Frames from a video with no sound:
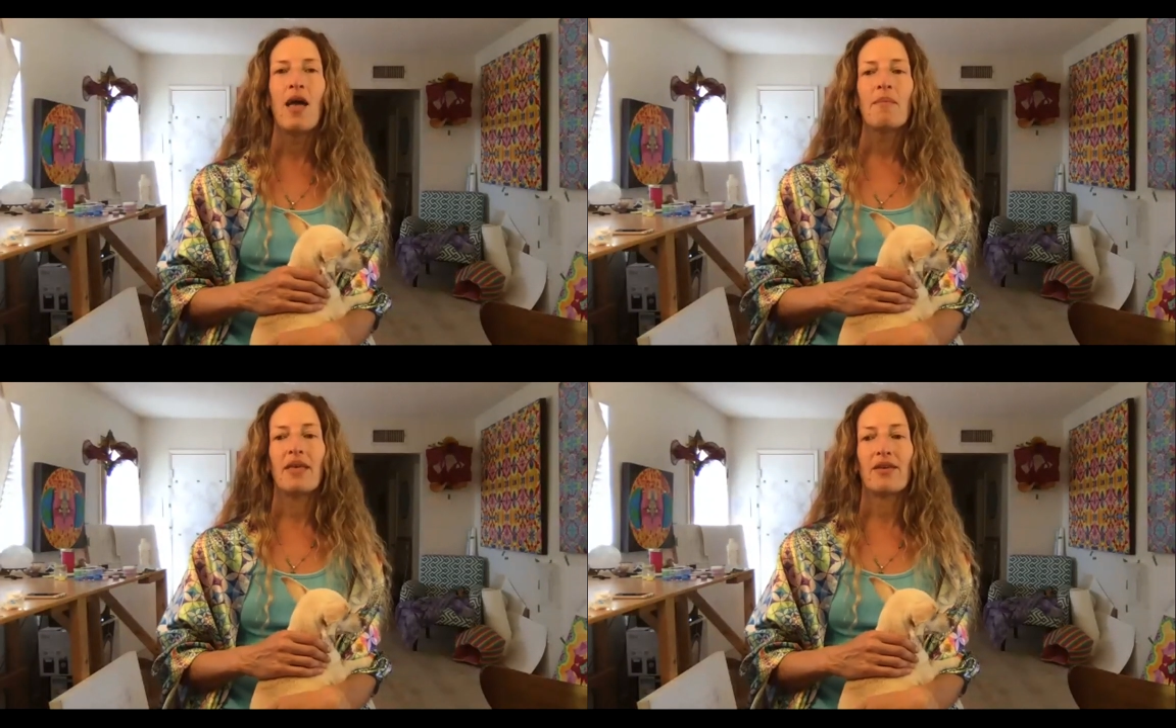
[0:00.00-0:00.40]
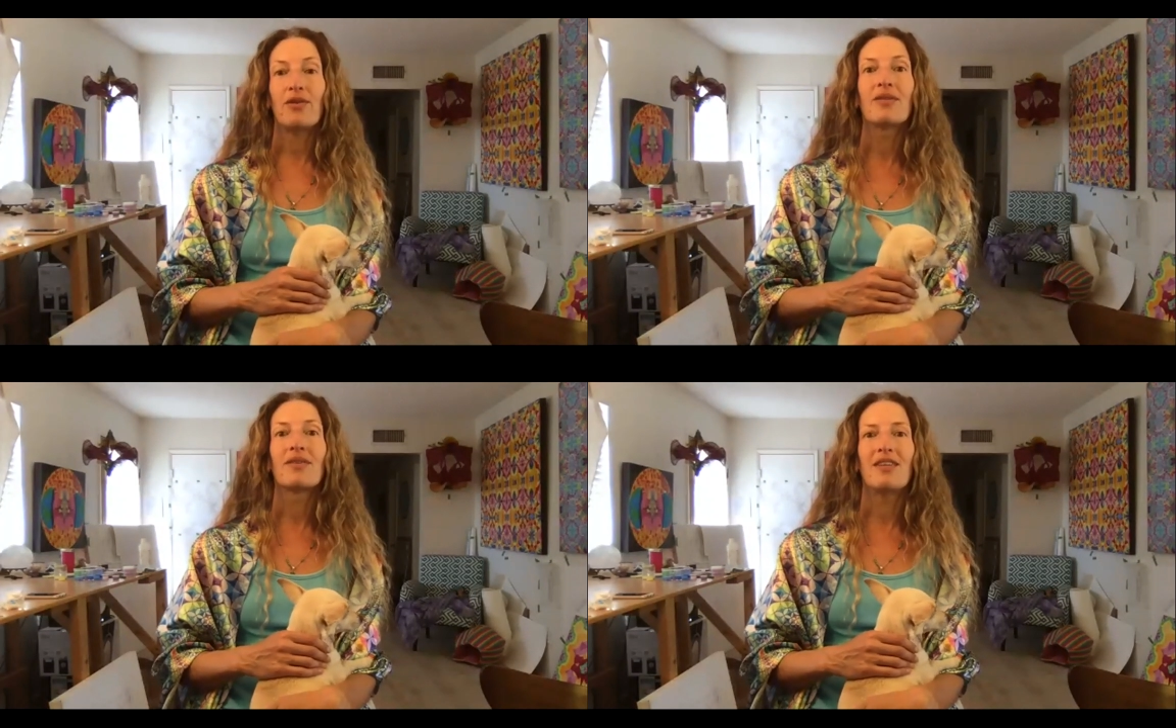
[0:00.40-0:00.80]
You're like,
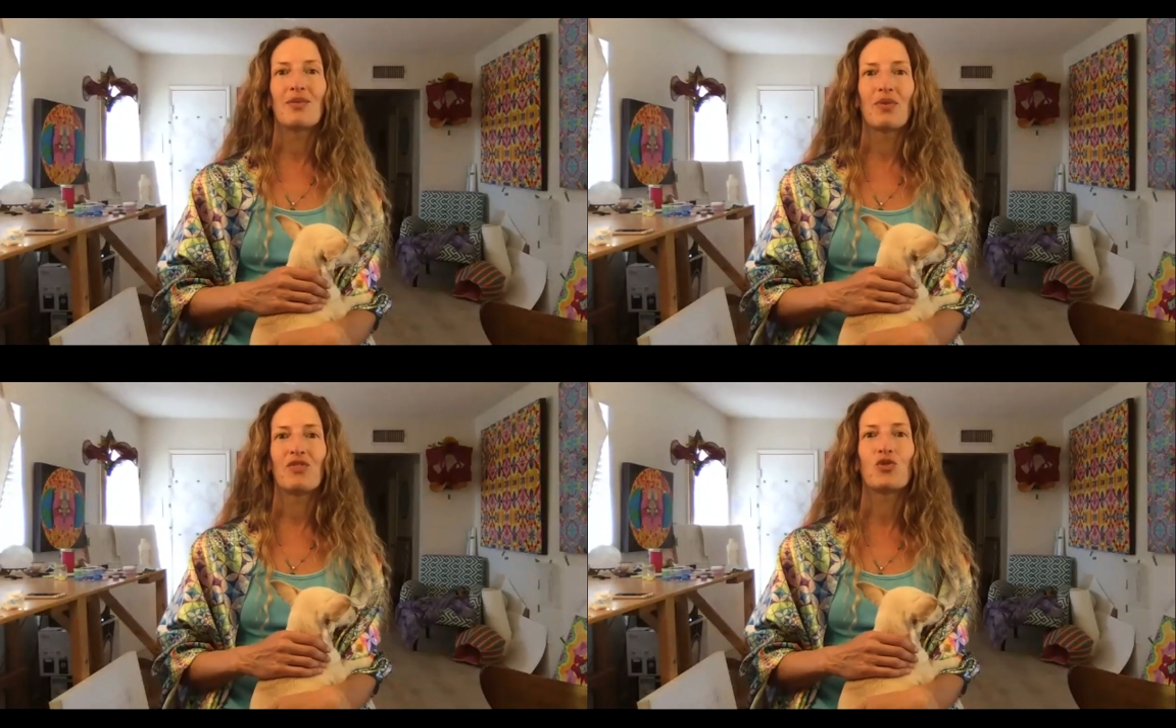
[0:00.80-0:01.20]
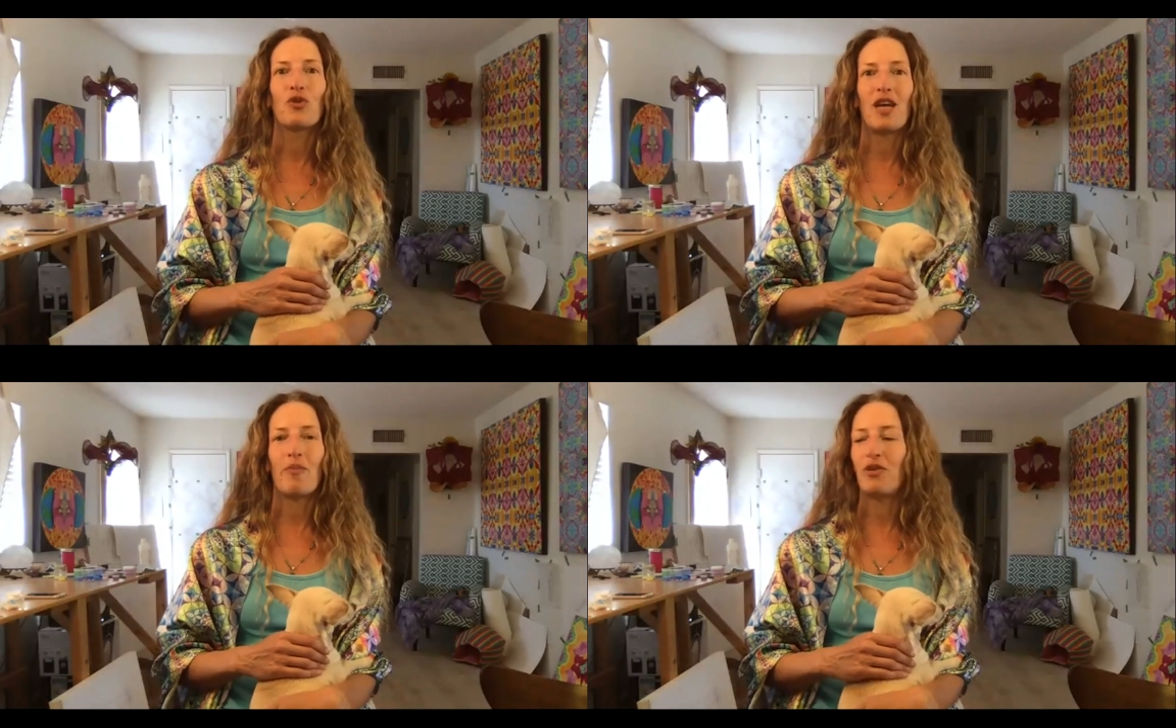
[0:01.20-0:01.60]
oh, good, we've
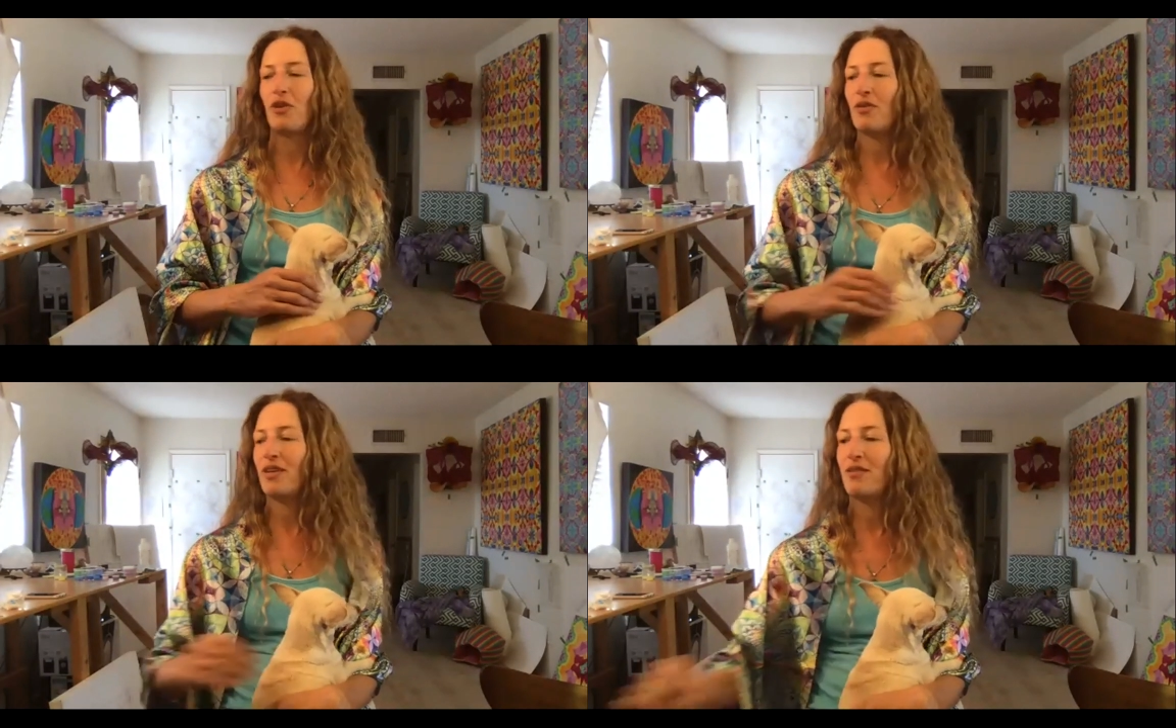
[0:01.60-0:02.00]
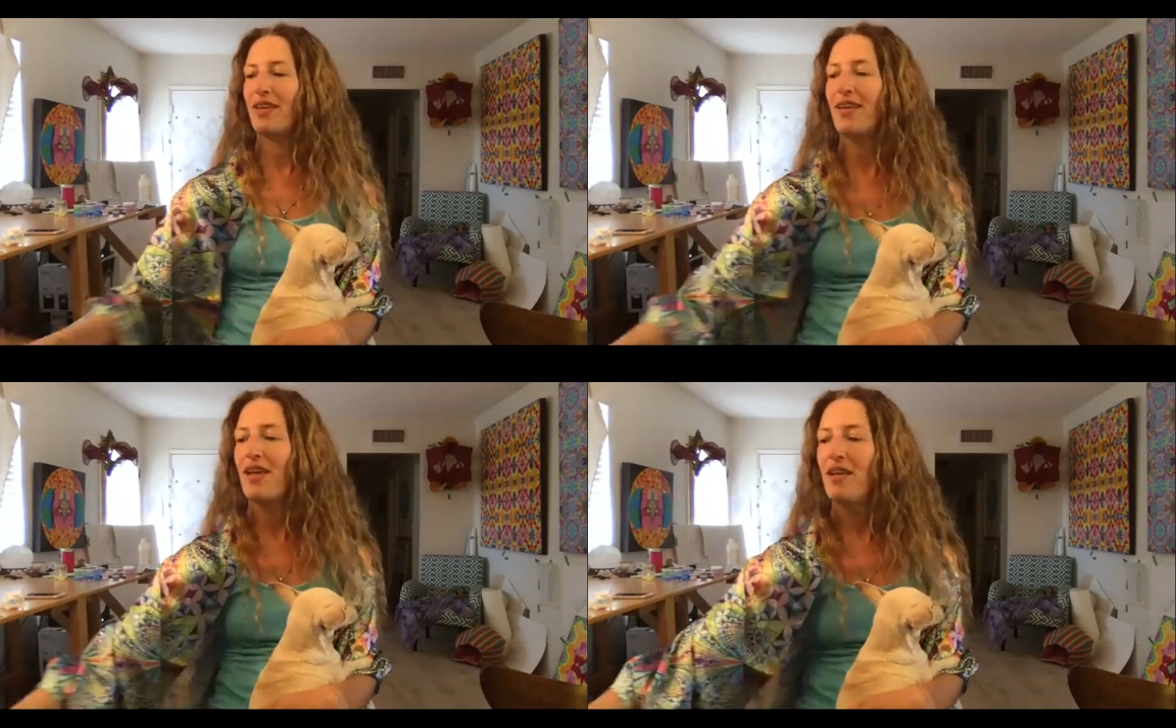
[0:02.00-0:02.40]
stored up, here,
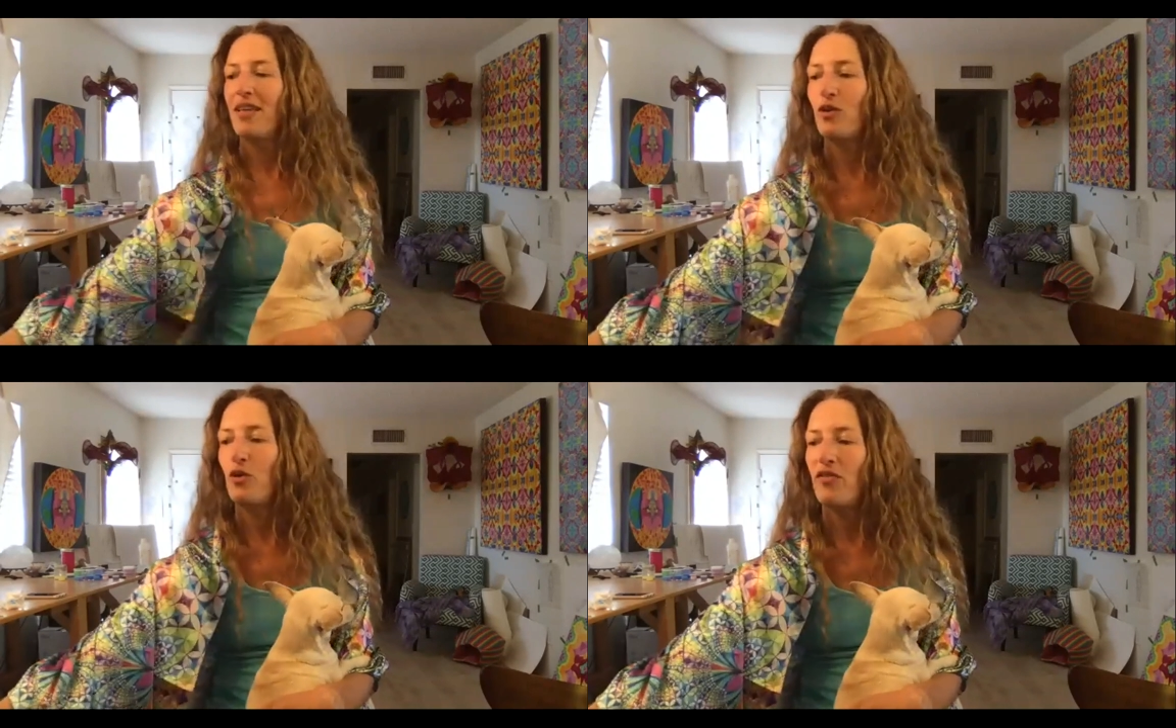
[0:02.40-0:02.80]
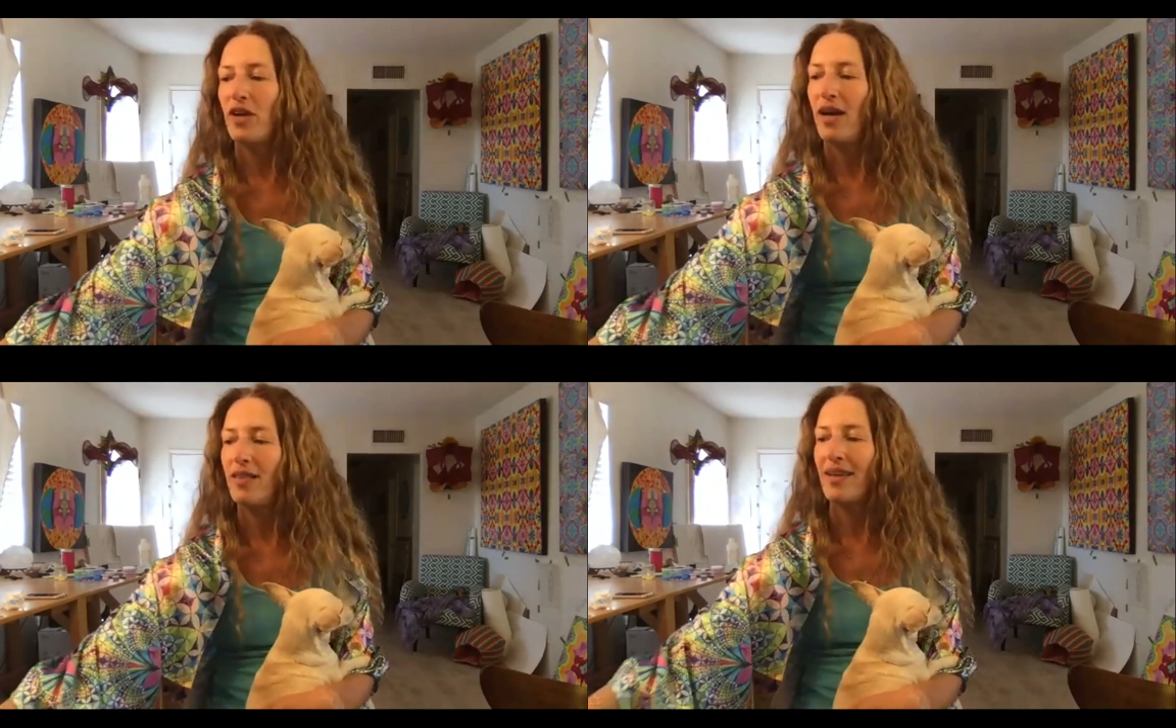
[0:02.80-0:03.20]
like, oh, I've
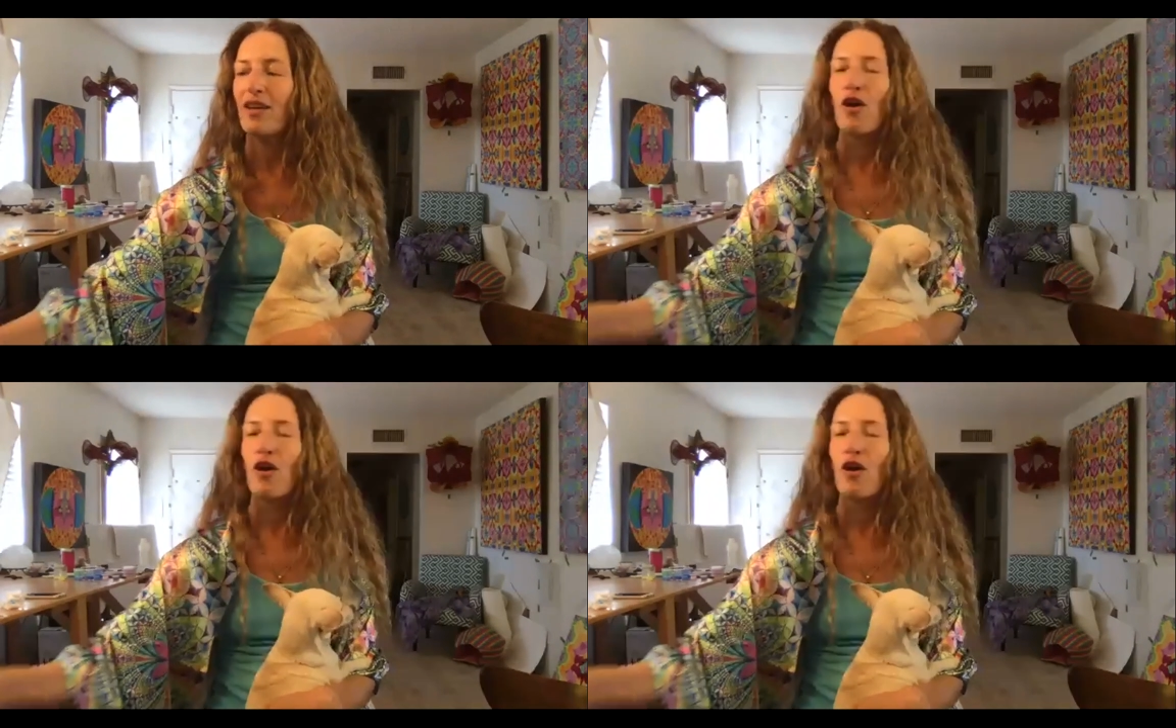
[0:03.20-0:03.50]
got like